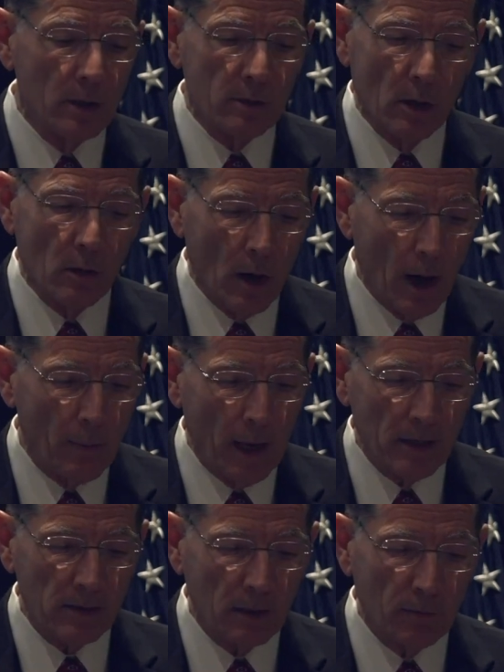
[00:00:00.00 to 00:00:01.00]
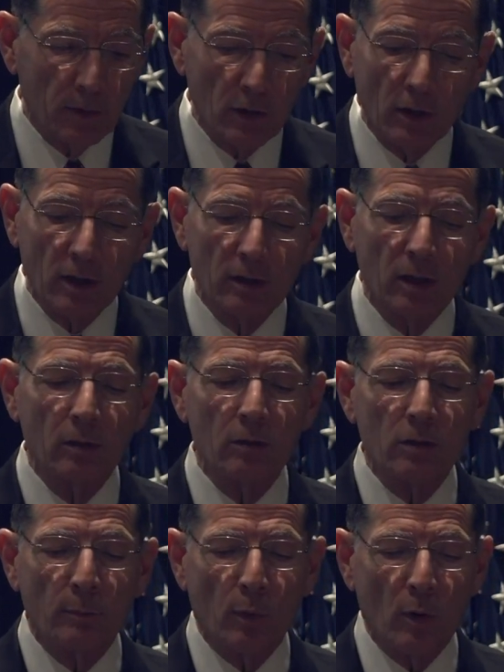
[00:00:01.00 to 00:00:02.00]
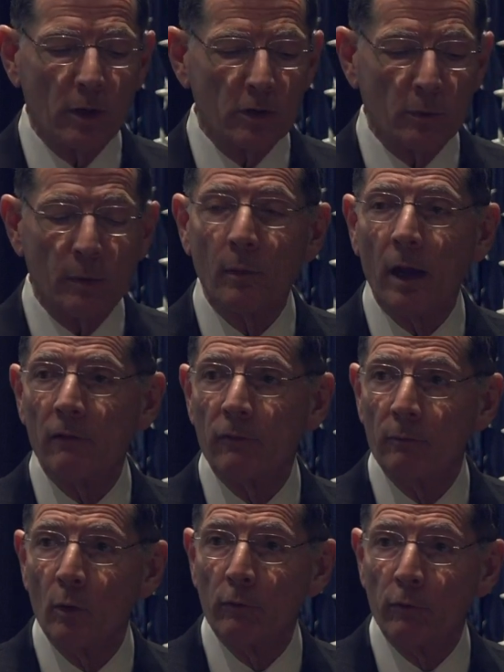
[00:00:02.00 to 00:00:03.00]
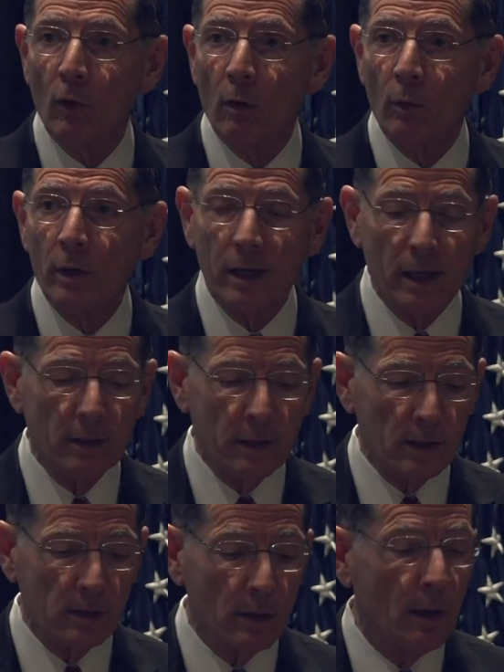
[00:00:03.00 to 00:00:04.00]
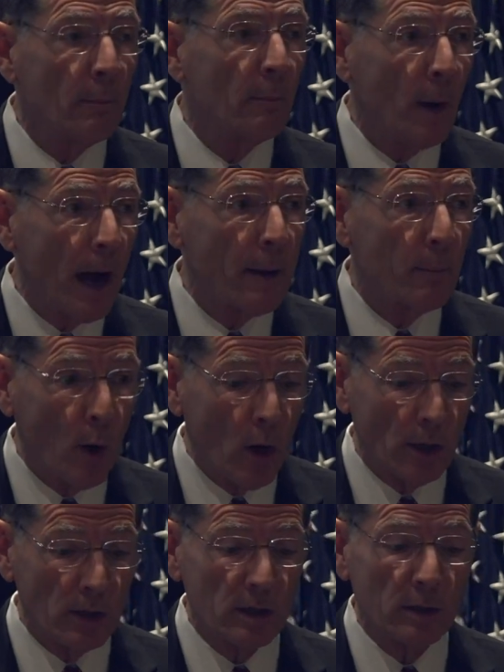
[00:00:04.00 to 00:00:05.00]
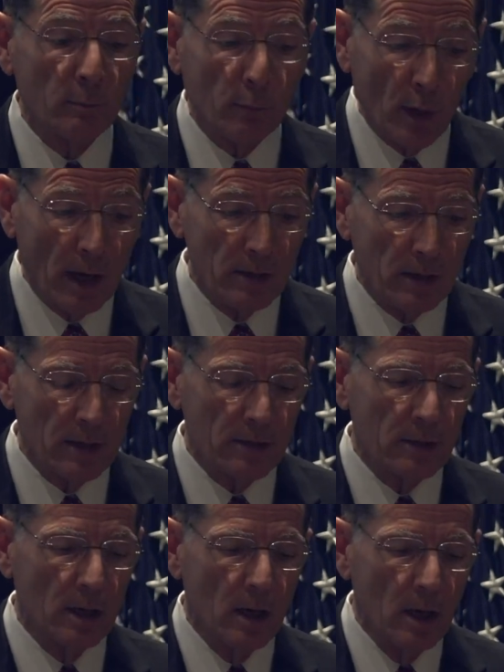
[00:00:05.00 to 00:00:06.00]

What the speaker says: So I'm asking for your continued support as we may move forward in this bipartisan process.